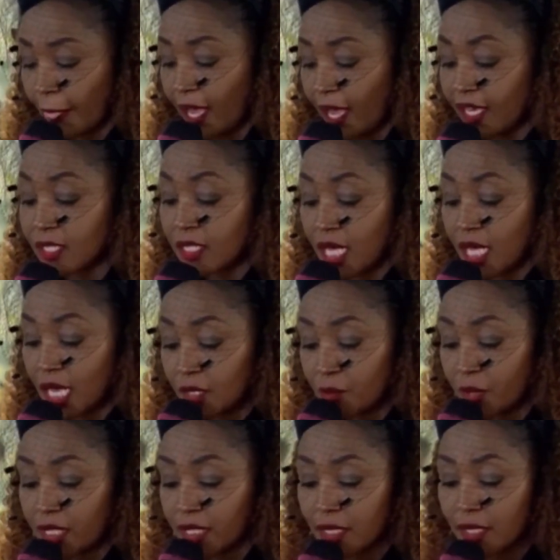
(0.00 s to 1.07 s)

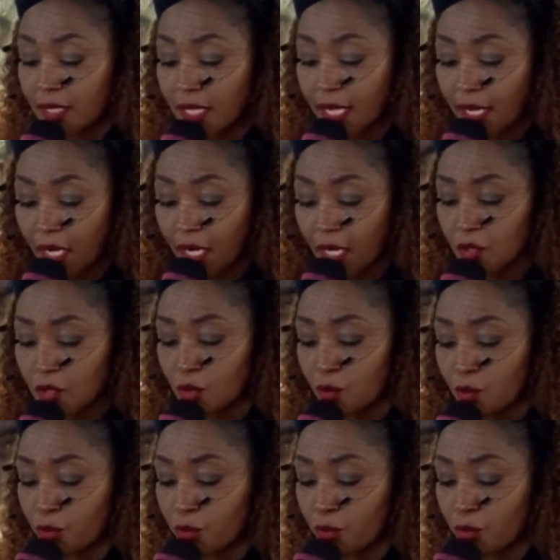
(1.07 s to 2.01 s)
excitement led her to